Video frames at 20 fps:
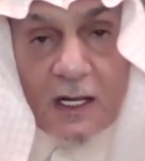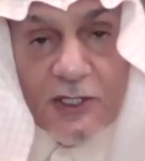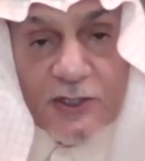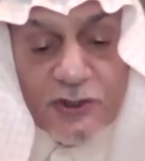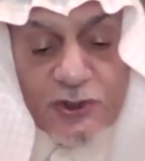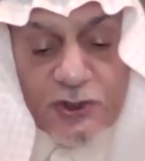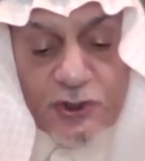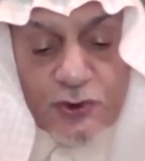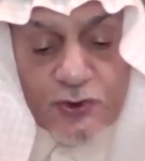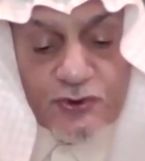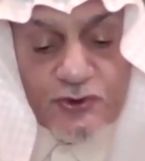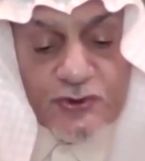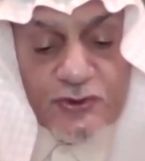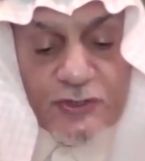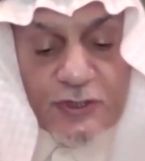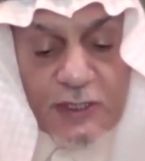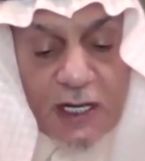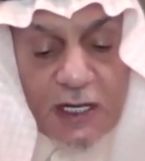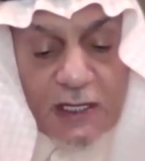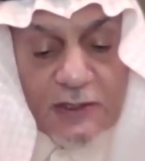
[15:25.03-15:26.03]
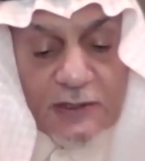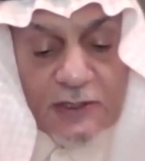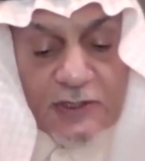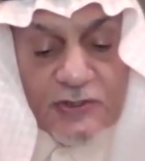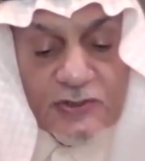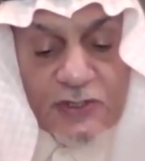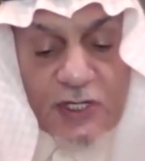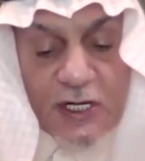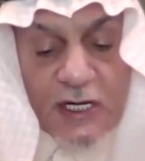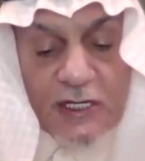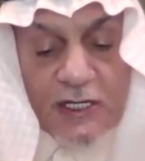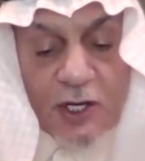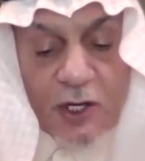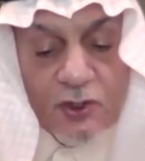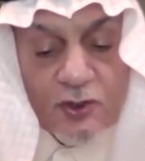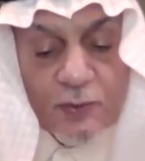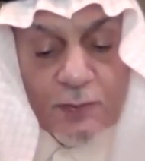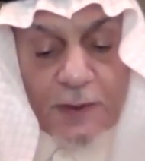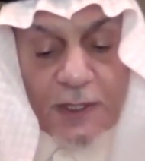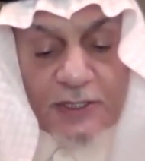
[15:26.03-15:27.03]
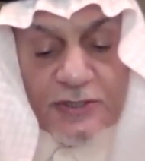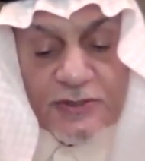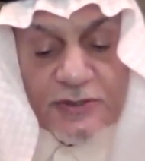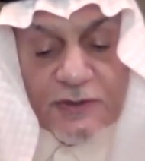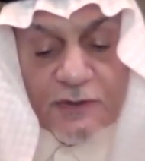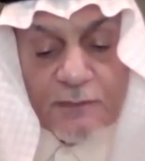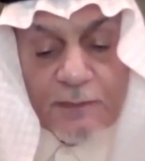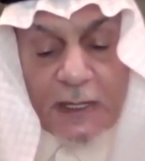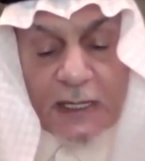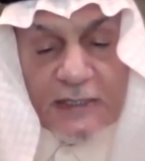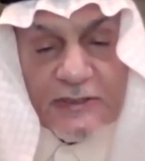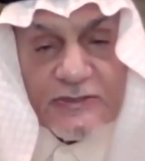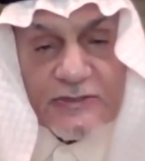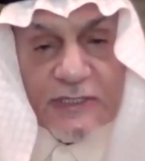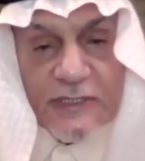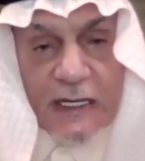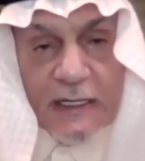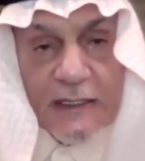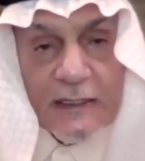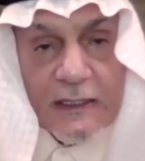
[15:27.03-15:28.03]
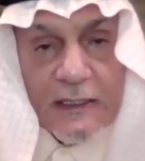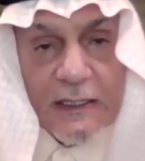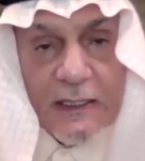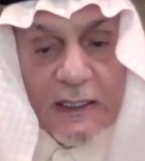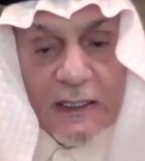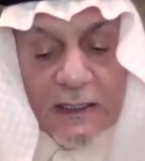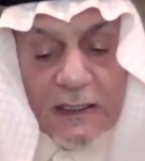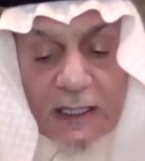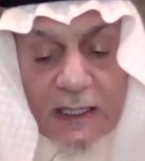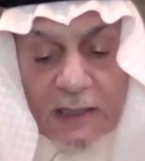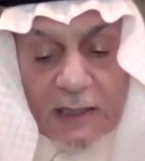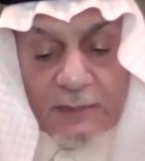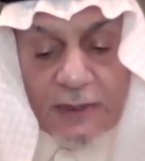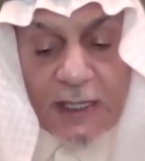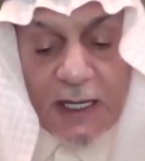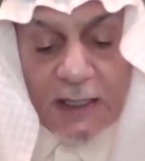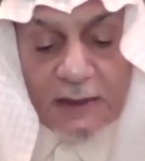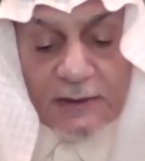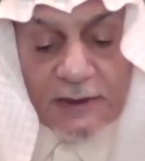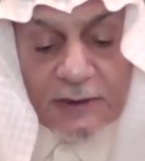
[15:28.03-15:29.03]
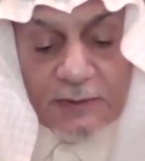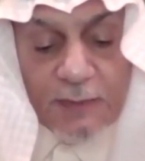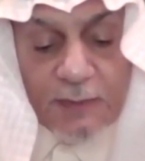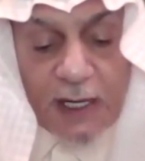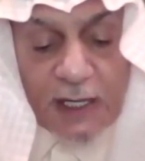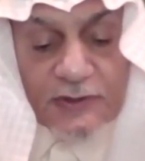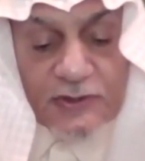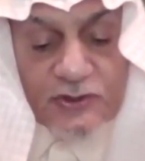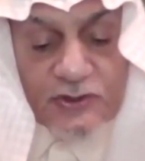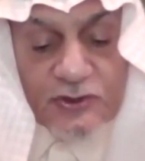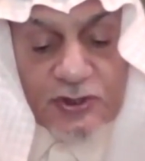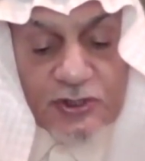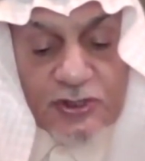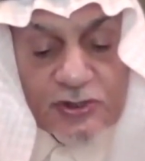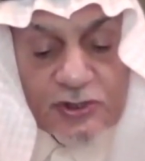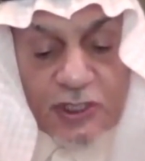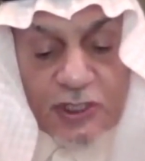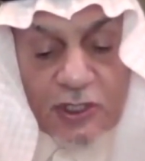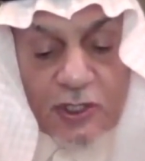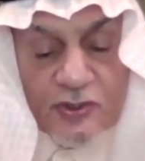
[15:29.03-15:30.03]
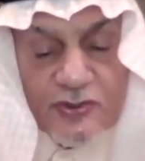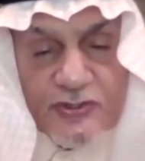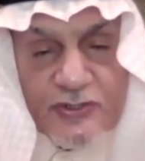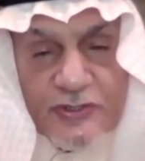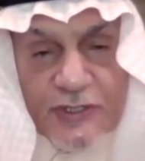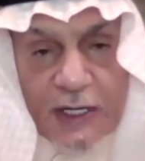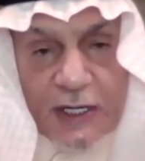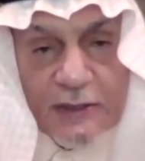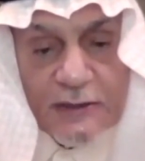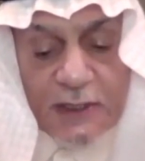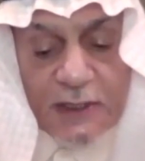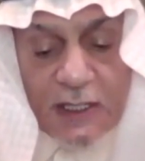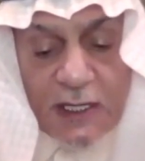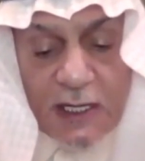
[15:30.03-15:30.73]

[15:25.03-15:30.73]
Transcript: Issues like the Israeli occupation of Palestine can be ended by this regional construct,